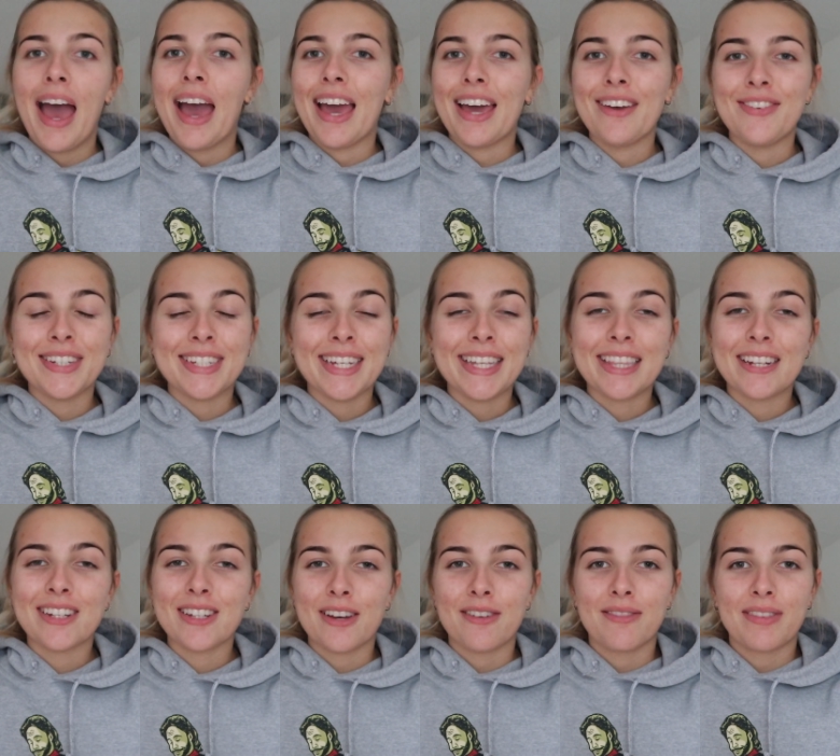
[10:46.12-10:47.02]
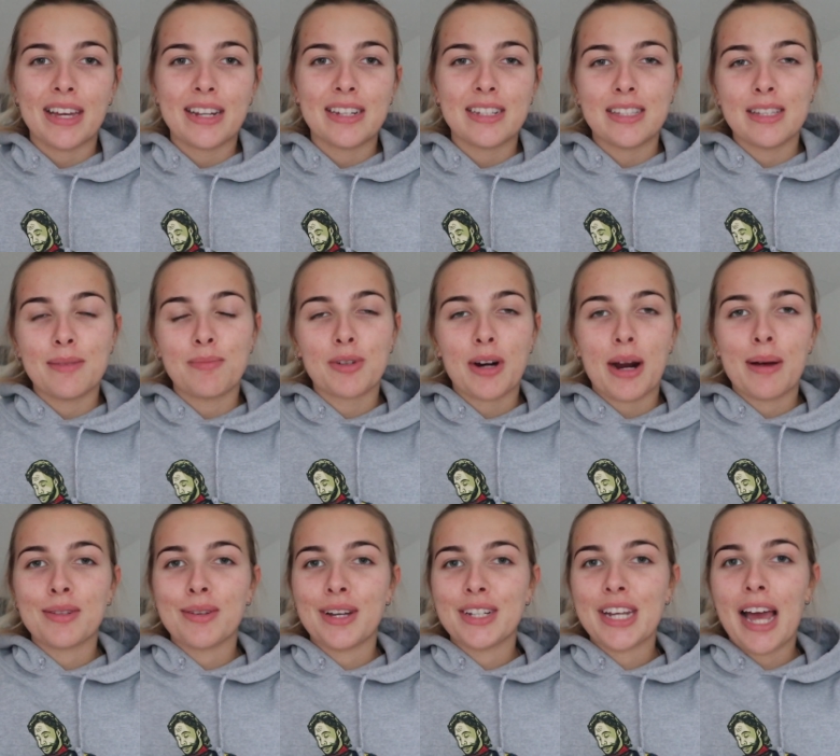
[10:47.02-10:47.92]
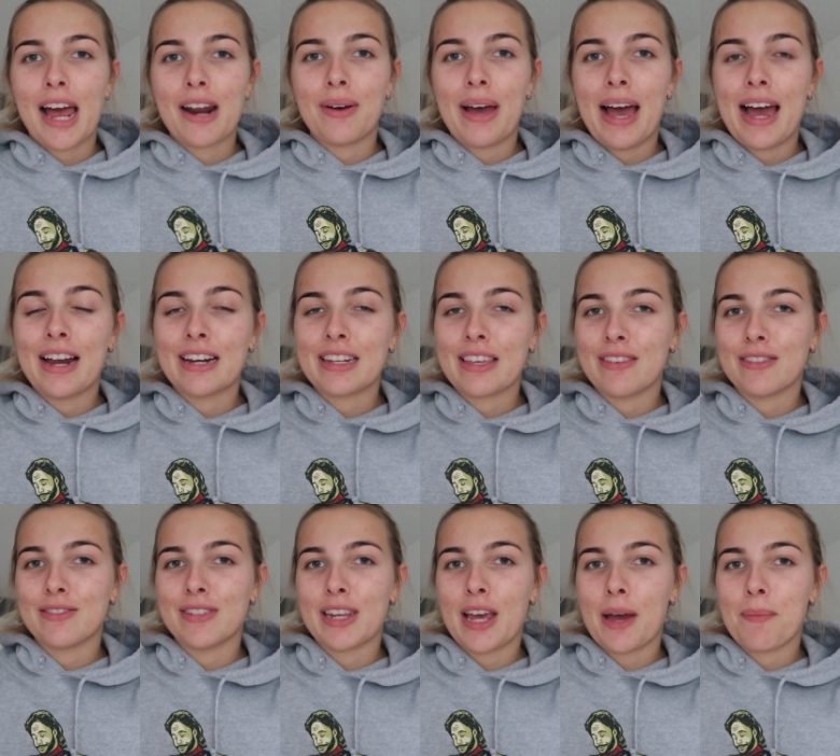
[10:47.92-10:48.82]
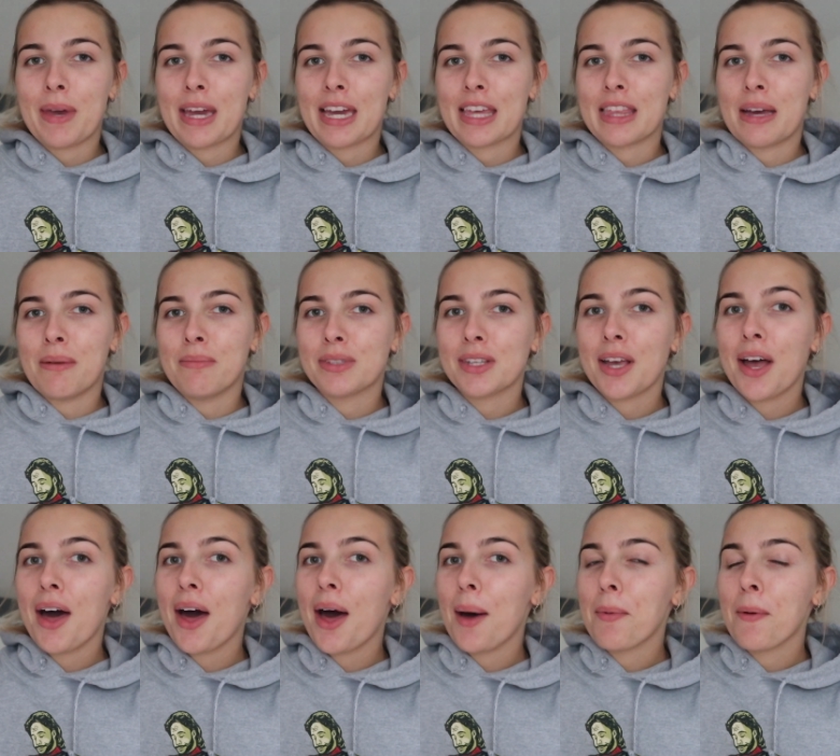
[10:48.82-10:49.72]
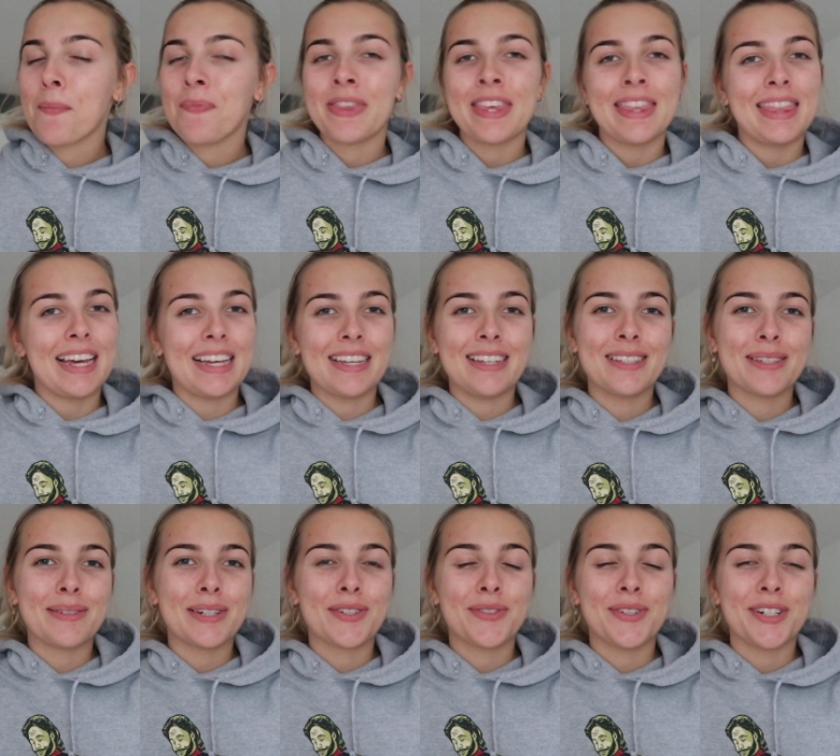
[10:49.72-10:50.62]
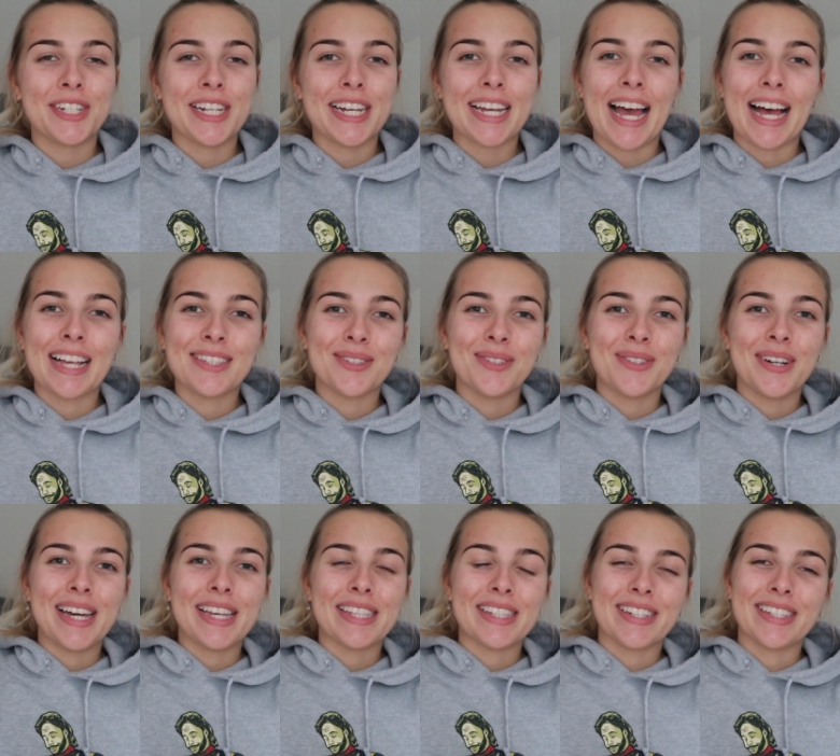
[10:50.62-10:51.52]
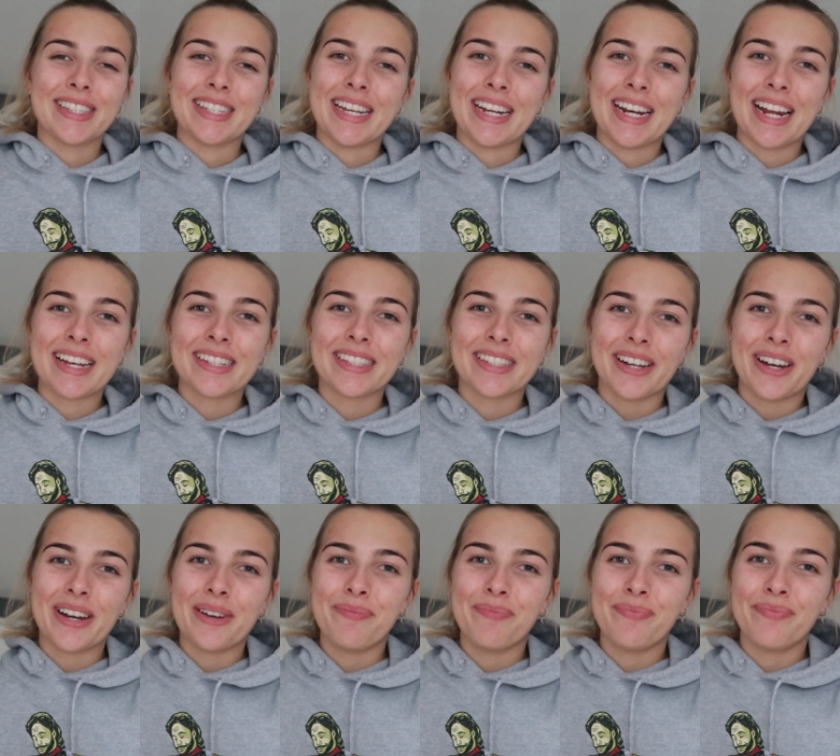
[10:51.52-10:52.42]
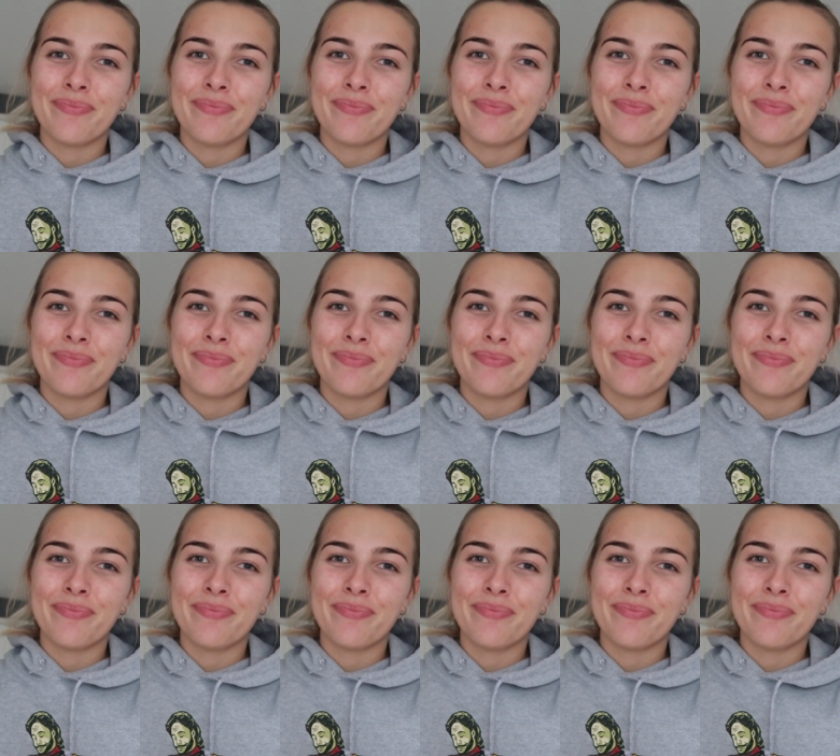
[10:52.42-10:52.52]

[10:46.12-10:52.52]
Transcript: If you did, then don't forget to subscribe to my channel and give this video a big thumbs up. Thank you so much for watching as always, and I'll see you next time.